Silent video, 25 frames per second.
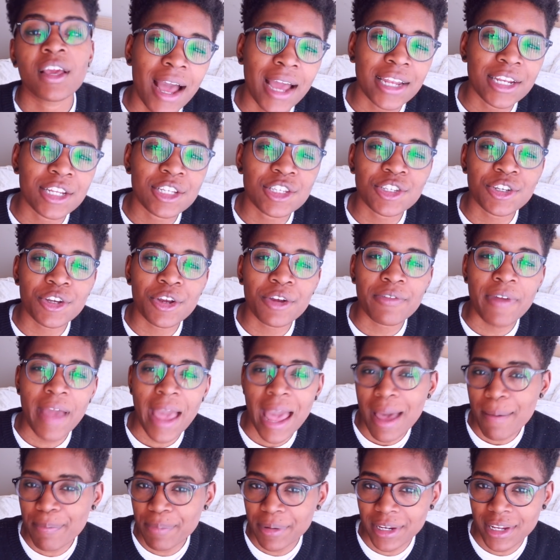I deserve
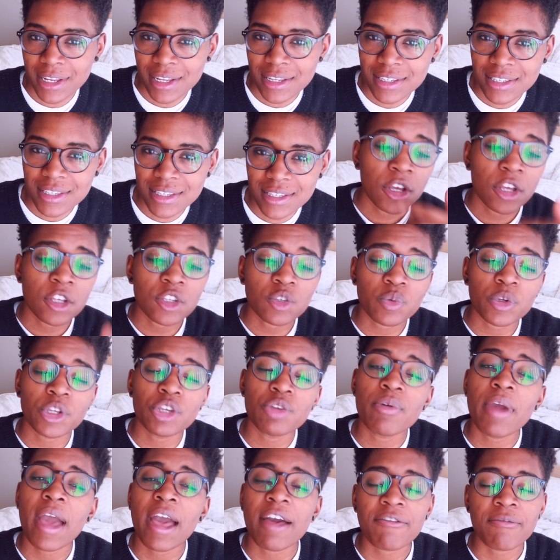happiness. Because when
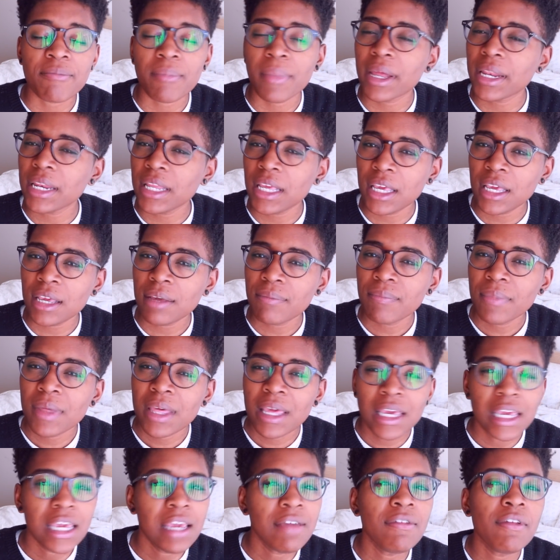you have money,
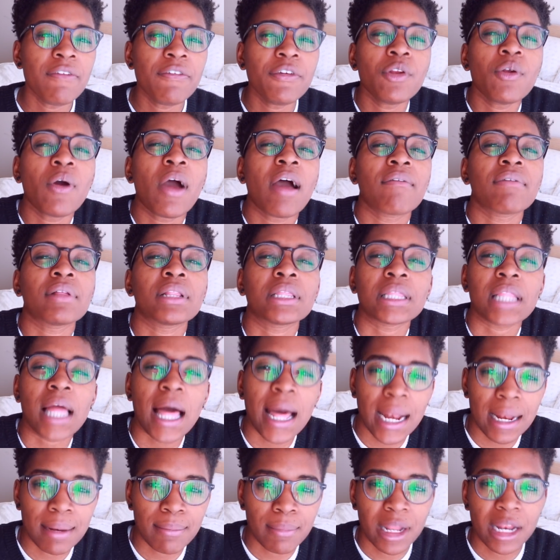even if you don't have a
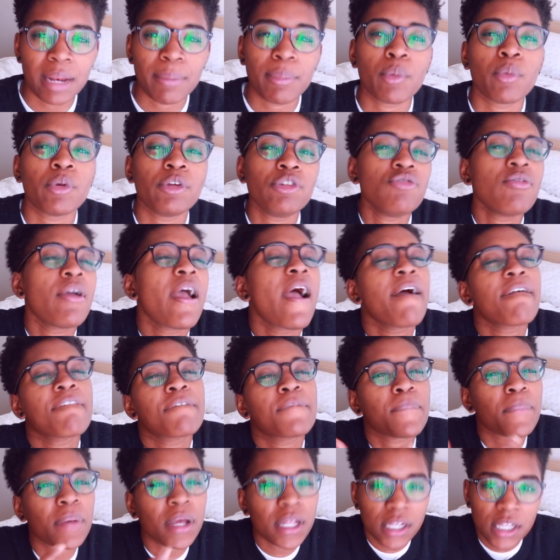lot of money, but when you
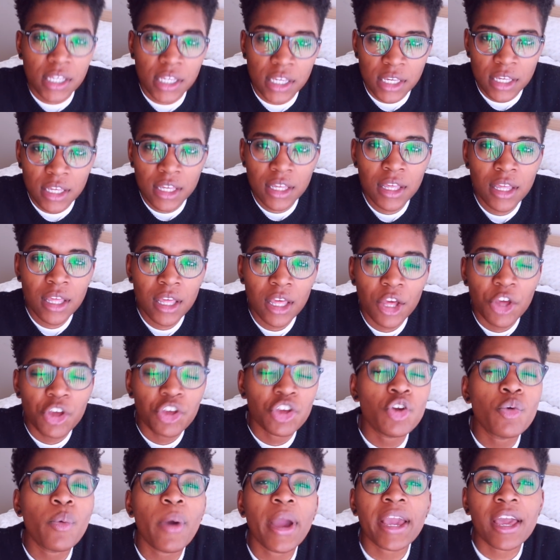have money,
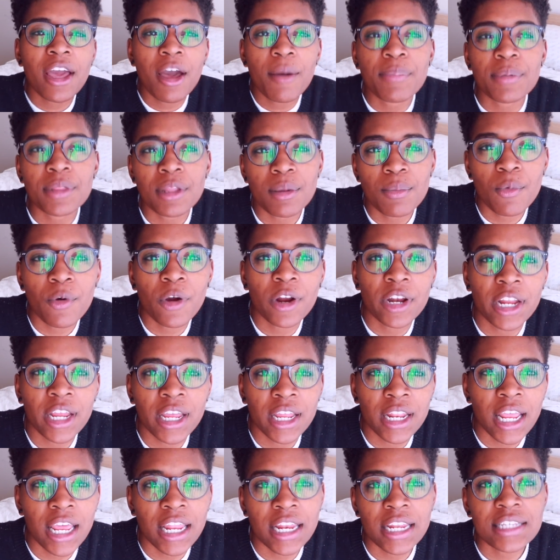you wake up in the
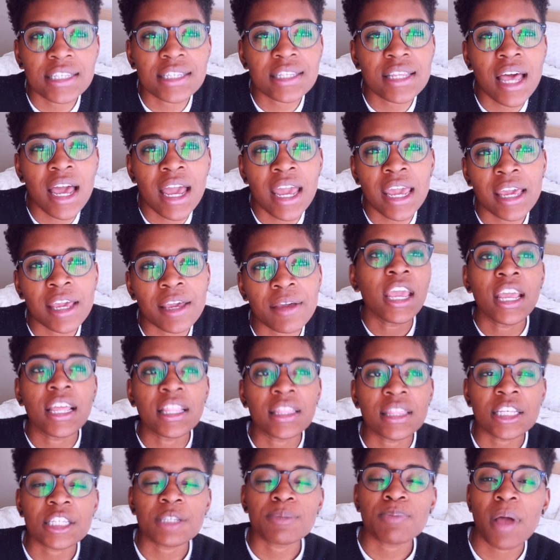morning and it's like
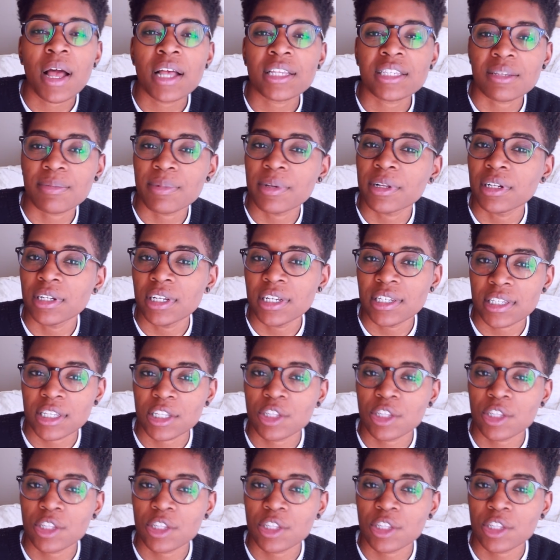endless possibilities.